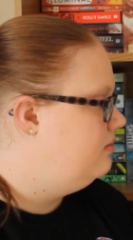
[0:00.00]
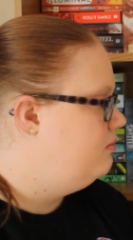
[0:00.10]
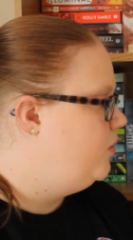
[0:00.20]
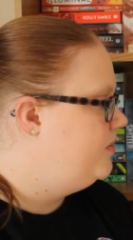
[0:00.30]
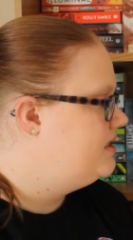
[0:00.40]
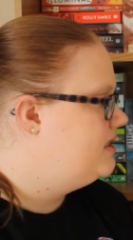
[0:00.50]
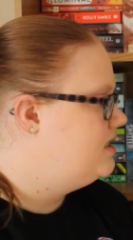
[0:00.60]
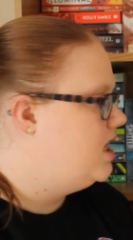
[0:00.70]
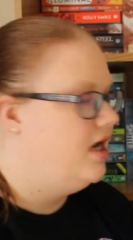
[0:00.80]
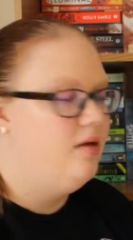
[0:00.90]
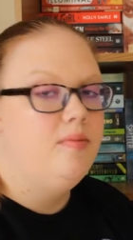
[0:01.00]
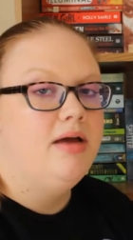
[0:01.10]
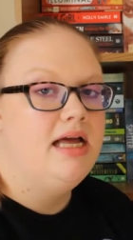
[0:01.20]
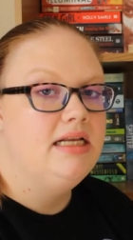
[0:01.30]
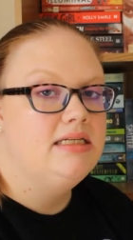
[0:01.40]
moments in time
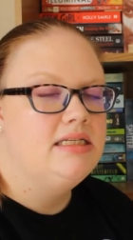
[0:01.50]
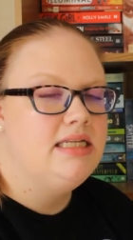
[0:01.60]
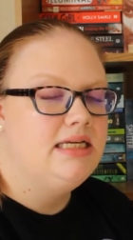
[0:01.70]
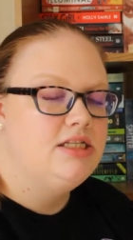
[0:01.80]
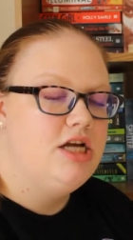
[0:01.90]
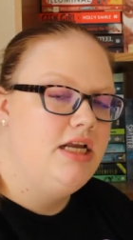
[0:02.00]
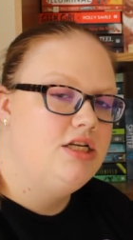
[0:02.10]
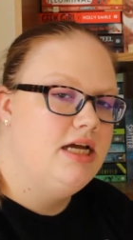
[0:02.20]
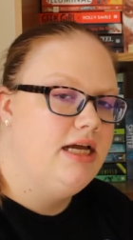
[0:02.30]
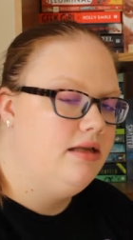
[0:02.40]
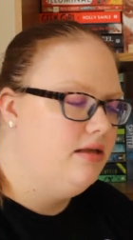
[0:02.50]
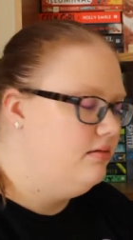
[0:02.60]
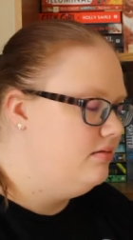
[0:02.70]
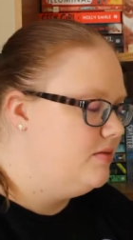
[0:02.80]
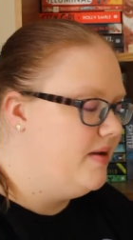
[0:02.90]
and things changing and
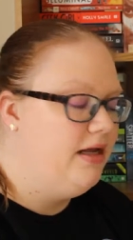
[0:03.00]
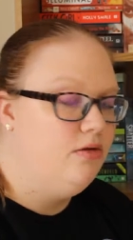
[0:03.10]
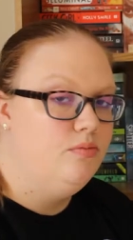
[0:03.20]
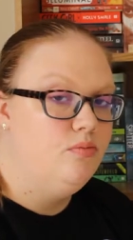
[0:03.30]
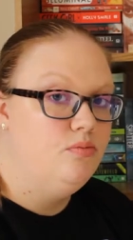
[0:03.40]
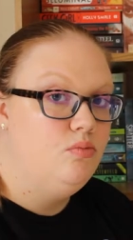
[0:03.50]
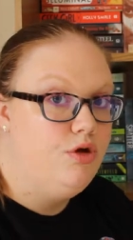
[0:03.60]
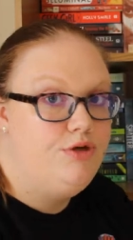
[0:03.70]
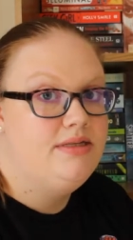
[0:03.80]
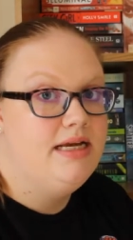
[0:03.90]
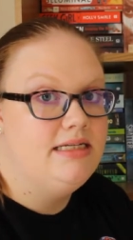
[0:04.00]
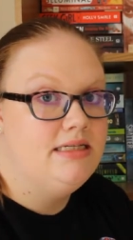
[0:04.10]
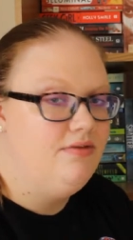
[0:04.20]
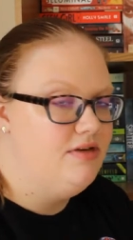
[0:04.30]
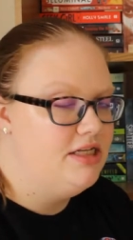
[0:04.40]
depending on what you said,
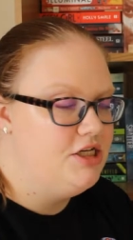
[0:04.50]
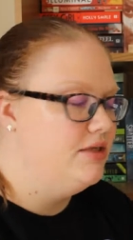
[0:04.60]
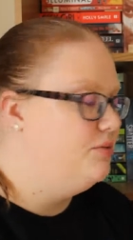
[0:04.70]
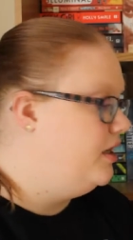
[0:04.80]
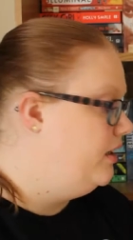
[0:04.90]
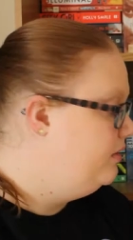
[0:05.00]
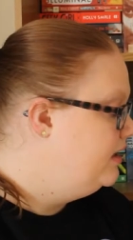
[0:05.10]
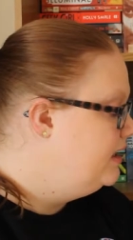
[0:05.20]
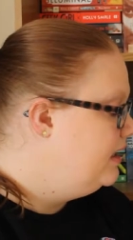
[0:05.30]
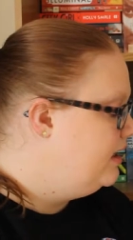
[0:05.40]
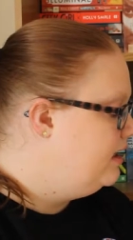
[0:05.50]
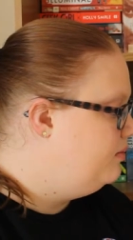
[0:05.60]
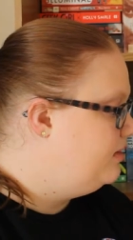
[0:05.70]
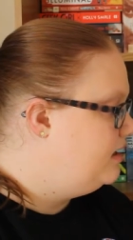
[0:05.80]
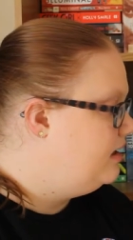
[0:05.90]
if you said yes or no.
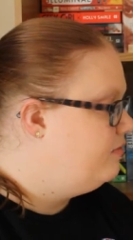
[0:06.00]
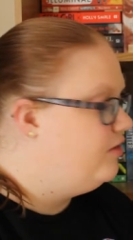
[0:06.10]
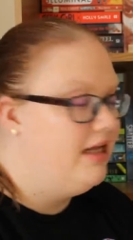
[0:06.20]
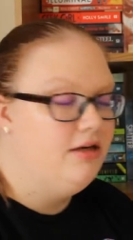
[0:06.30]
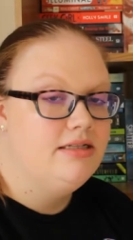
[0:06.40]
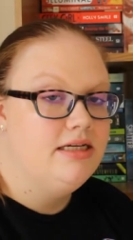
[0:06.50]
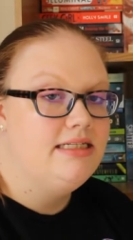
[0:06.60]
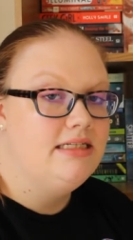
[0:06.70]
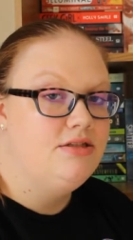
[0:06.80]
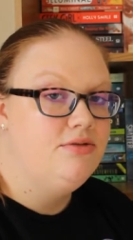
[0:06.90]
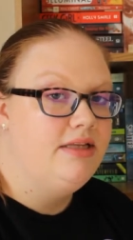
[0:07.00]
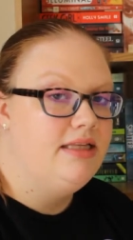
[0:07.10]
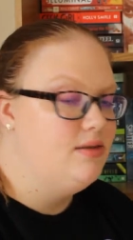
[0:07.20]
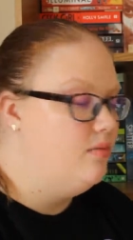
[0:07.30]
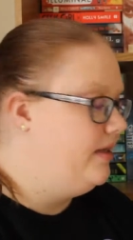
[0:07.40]
Um, and I'm really excited to read
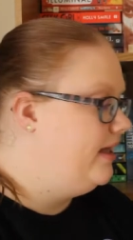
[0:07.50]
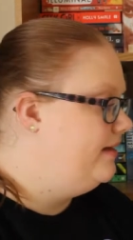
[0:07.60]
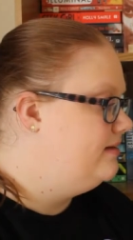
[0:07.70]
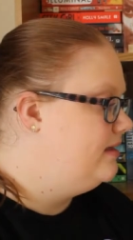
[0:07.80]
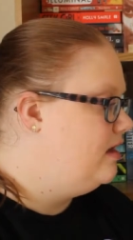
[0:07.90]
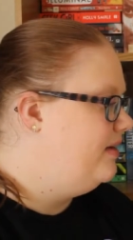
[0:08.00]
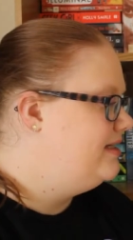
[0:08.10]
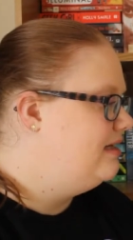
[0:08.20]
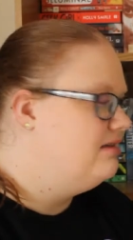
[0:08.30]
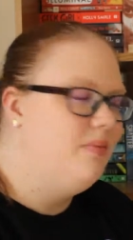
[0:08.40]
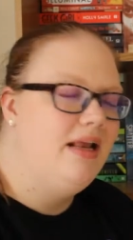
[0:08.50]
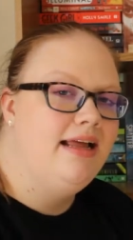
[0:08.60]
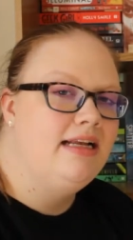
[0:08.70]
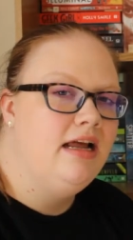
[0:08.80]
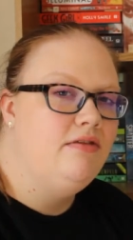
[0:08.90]
this one because um, it sounds a bit
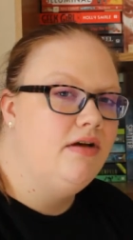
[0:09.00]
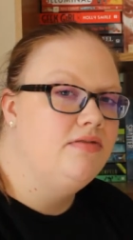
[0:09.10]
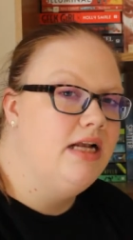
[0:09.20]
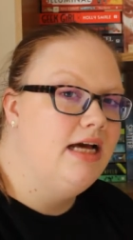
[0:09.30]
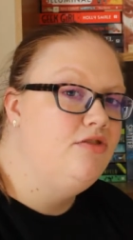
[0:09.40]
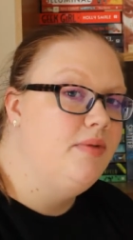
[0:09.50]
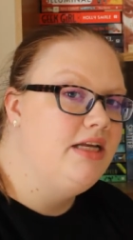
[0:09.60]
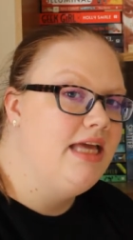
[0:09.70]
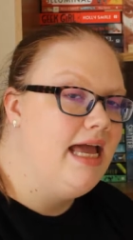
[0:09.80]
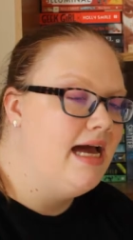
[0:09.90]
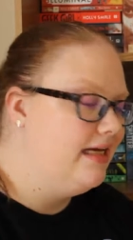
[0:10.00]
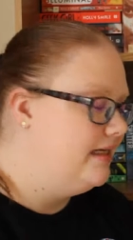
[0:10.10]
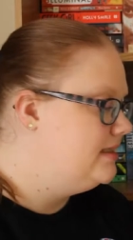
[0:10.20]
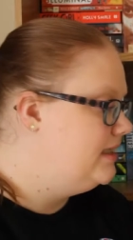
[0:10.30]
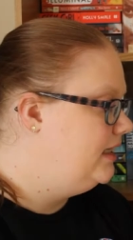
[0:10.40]
like Life After Life by Kate
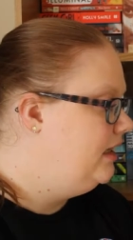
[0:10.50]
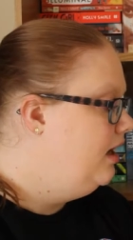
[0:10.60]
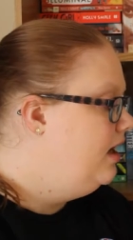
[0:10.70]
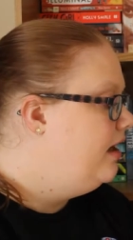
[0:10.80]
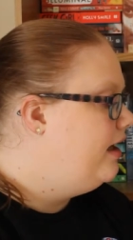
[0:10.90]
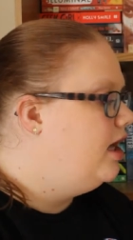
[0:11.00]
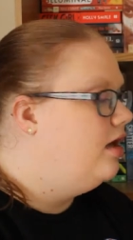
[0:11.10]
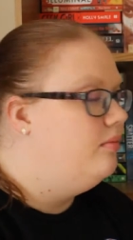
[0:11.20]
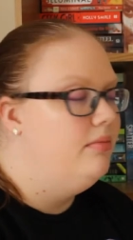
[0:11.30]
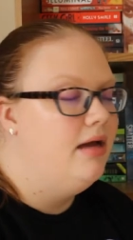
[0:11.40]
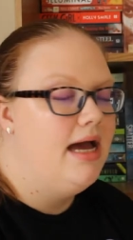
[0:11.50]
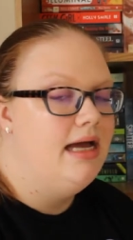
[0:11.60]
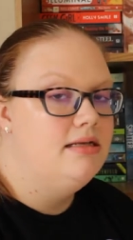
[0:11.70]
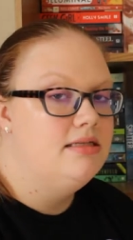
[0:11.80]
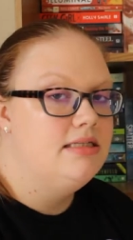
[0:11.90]
Atkinson um,
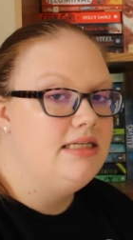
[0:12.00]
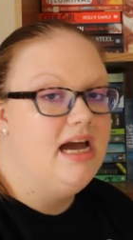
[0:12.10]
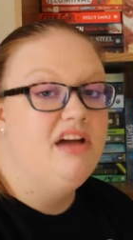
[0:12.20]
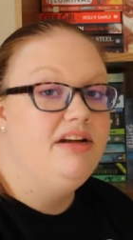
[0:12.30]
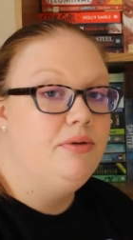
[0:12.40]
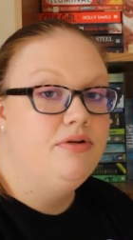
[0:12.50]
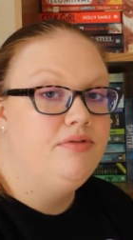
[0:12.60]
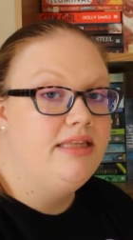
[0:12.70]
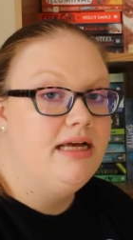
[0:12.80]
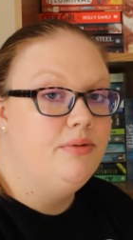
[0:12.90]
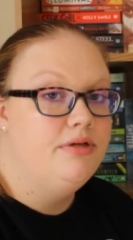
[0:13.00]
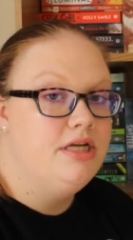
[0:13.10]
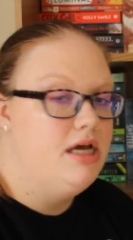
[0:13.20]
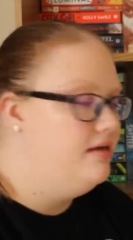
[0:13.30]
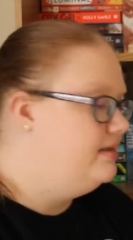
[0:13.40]
and yeah I really want to read that one
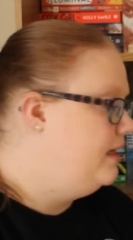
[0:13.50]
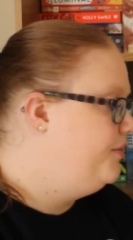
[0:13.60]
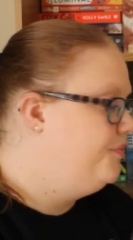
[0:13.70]
too so